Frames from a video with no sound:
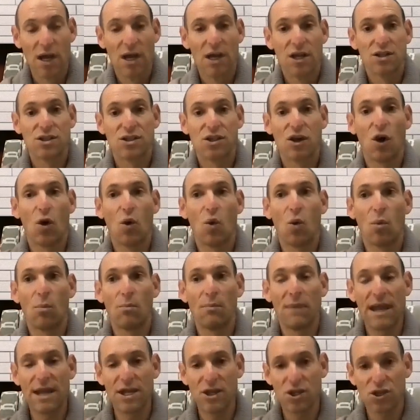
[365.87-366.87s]
So
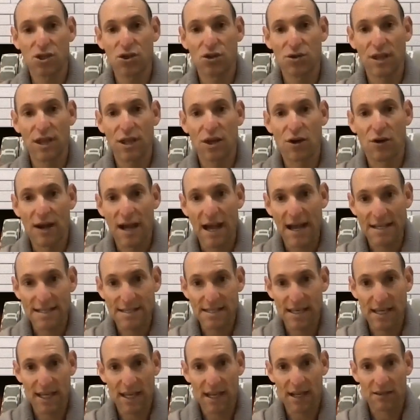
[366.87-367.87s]
make sure that you're
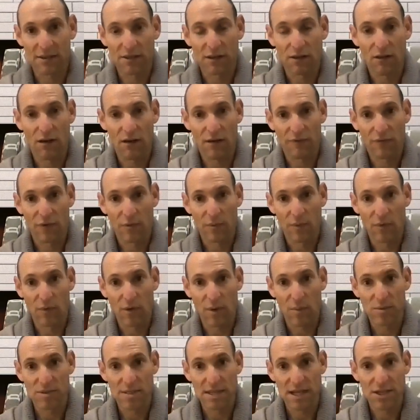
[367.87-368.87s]
asking the law firm that
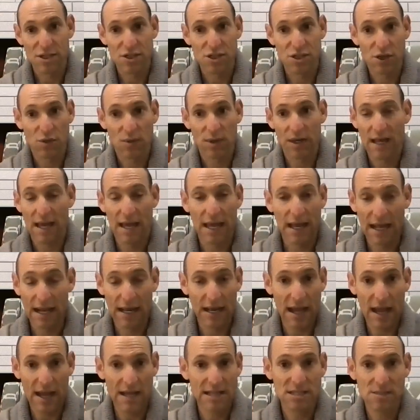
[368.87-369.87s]
represents you. And
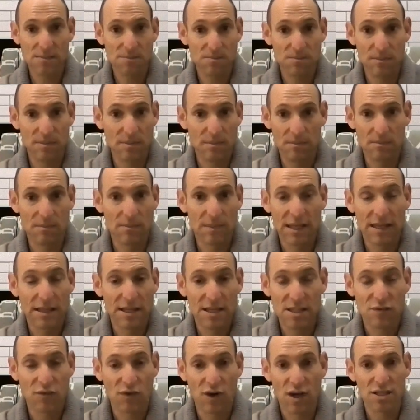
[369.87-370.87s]
I mean
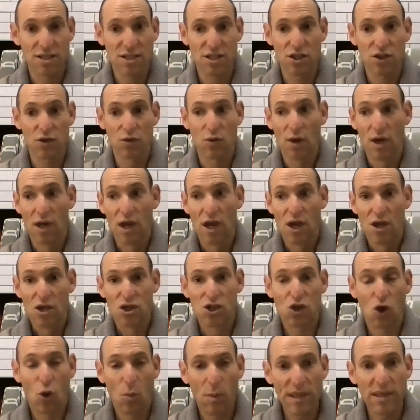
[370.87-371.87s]
this for us too.
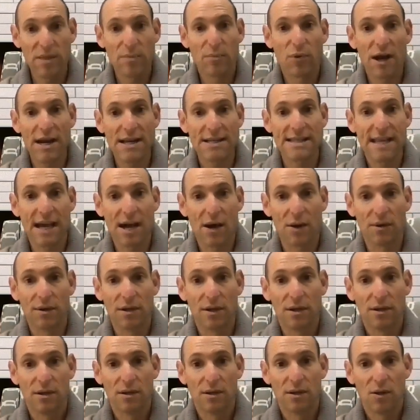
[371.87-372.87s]
Show me the breakdown.
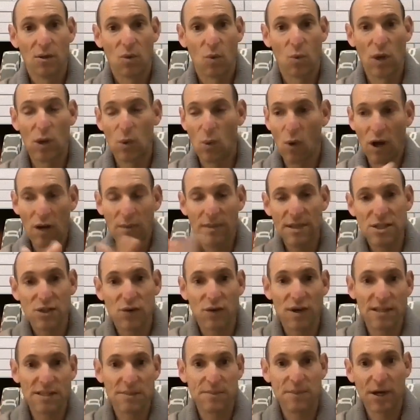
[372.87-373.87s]
We want to be
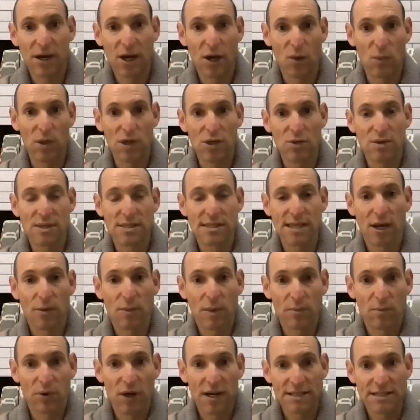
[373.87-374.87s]
transparent. We do a
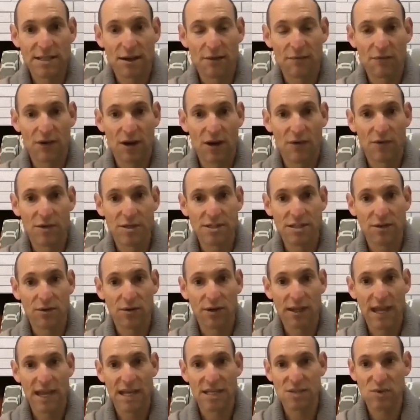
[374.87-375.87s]
settlement breakdown for every single
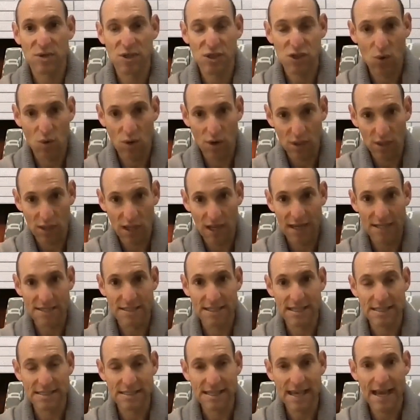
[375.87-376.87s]
case. We show our clients
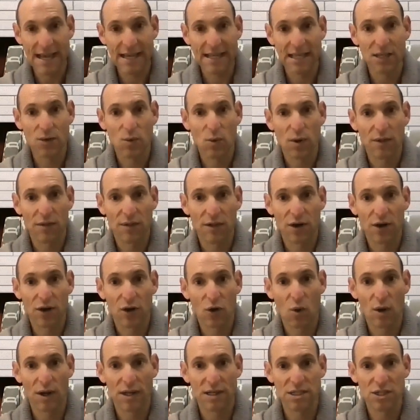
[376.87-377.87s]
exactly what they're
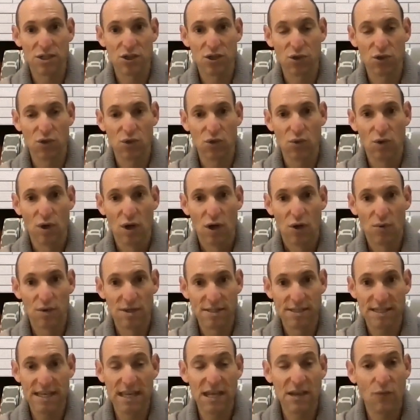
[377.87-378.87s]
going to
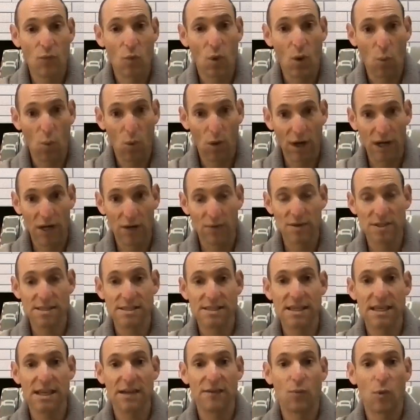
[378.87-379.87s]
receive, what we're going to
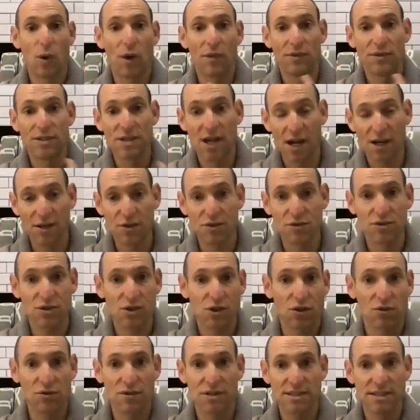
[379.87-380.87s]
receive, what doctors are
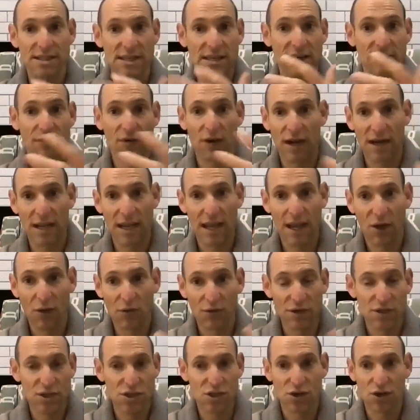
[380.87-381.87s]
going to receive, or any health
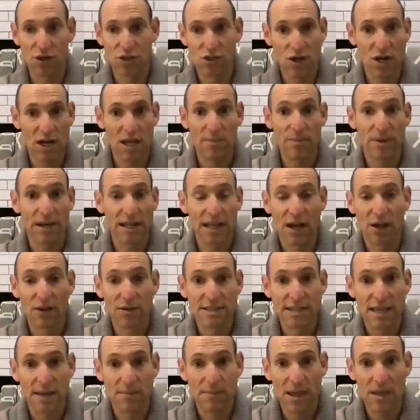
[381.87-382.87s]
insurance or anybody else
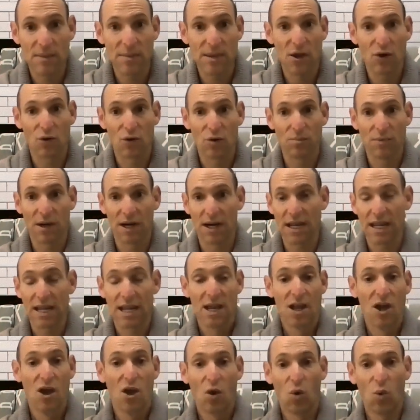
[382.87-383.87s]
that may be owed money.
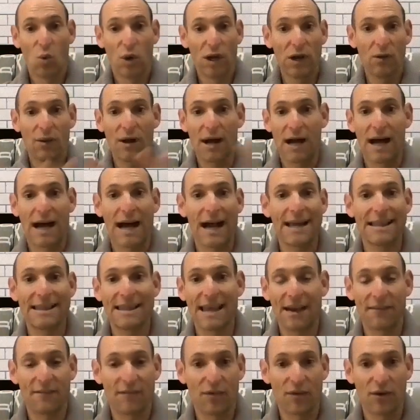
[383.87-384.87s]
We don't hide
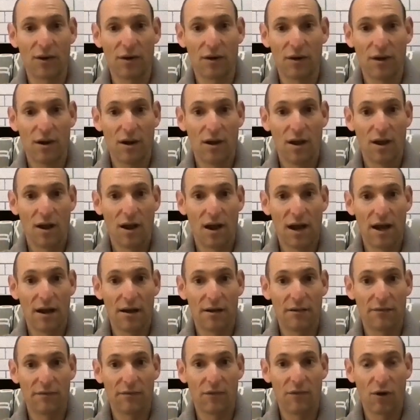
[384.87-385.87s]
that for
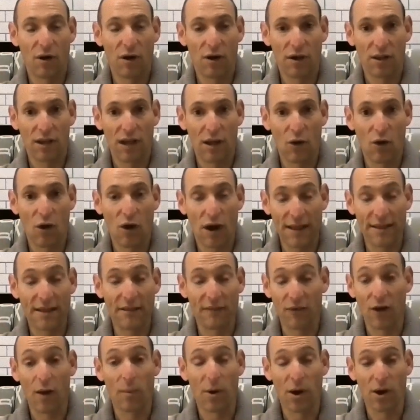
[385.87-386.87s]
our client, or hide that
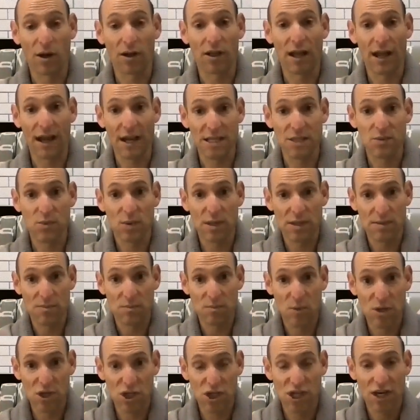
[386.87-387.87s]
from our clients.
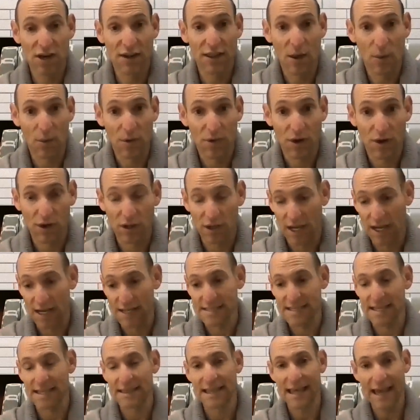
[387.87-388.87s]
We share that with our
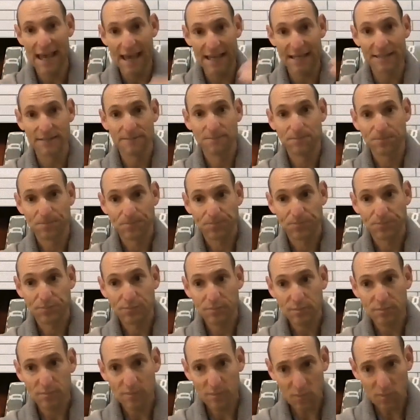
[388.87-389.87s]
clients. And then
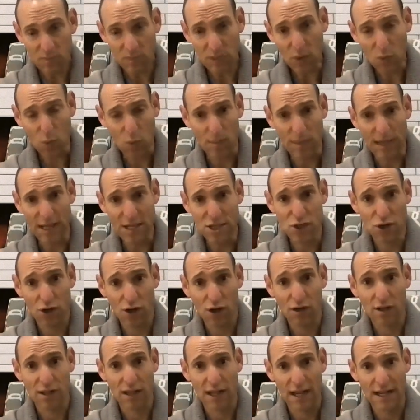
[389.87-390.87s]
we make sure
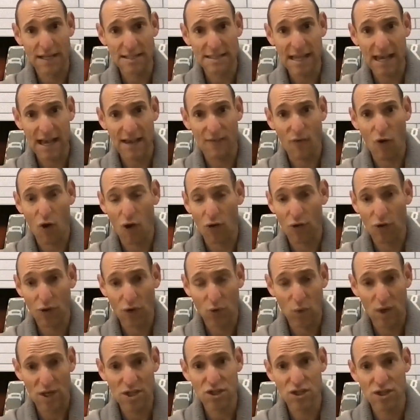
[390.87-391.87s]
our clients have all their
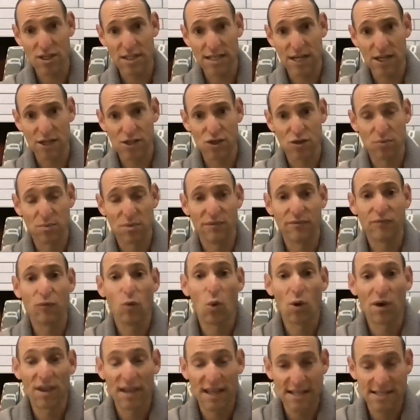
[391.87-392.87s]
questions answered
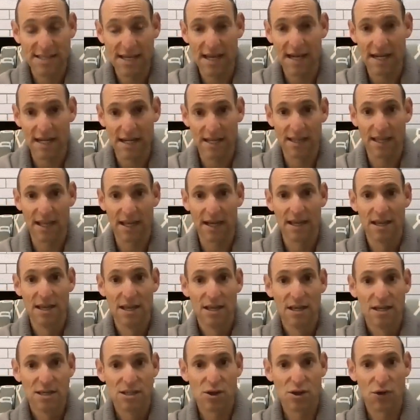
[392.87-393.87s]
before they sign anything,
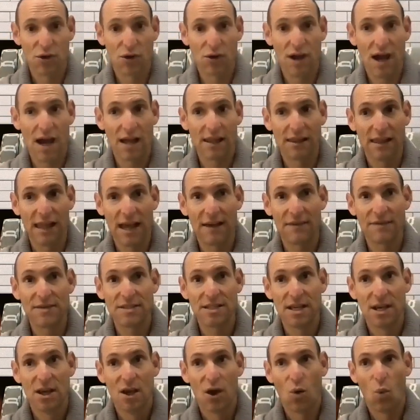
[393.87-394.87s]
so they're not left
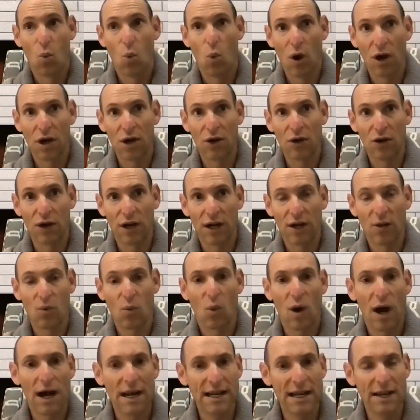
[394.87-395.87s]
wondering,
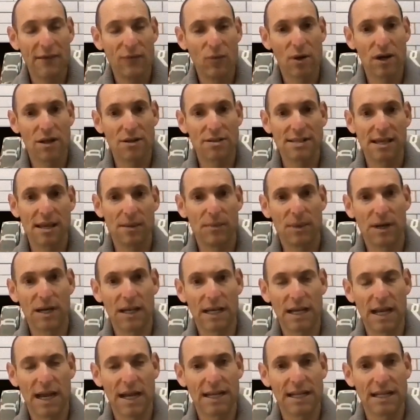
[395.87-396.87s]
why did everyone else get money
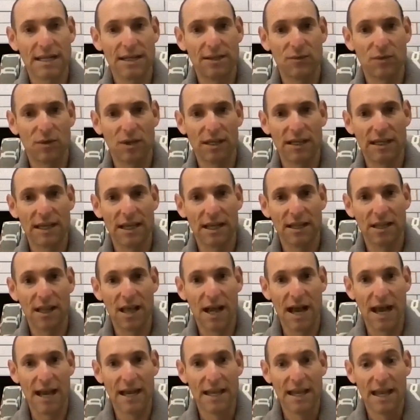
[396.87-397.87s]
and I didn't really get a
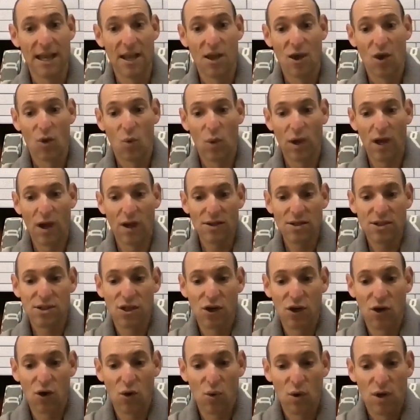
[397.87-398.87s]
lot? We
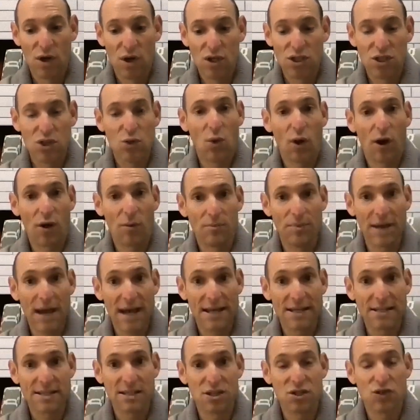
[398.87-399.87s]
also do our
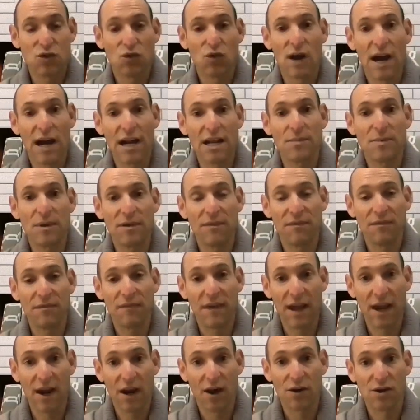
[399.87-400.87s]
best to try to be
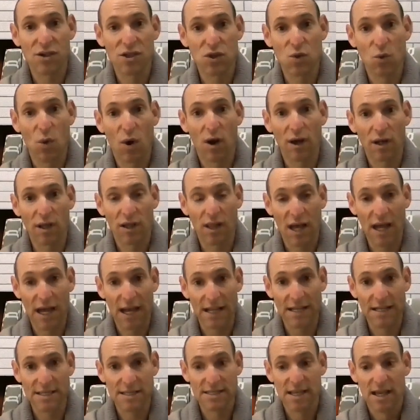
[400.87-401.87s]
fair to our
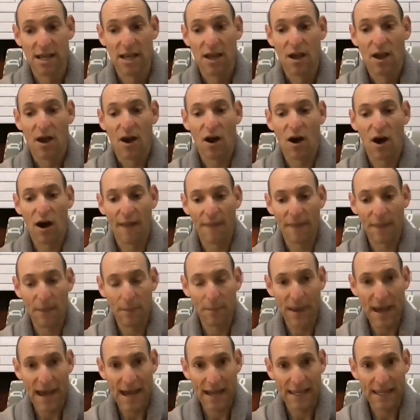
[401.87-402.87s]
clients on the
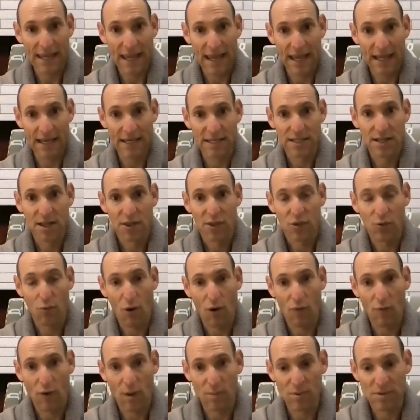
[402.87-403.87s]
back end through
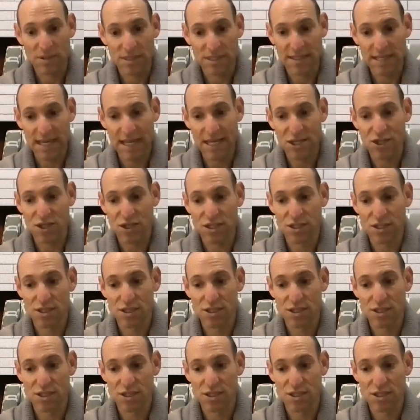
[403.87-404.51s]
our representation.